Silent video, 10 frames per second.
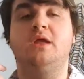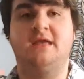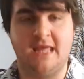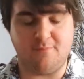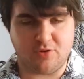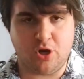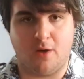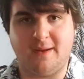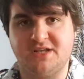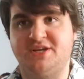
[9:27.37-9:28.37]
Keep the
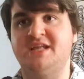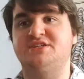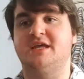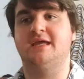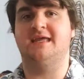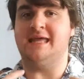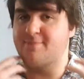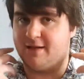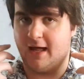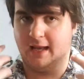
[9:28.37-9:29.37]
combat changing,
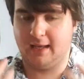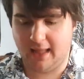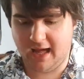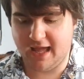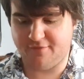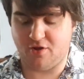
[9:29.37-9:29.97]
keep it alive.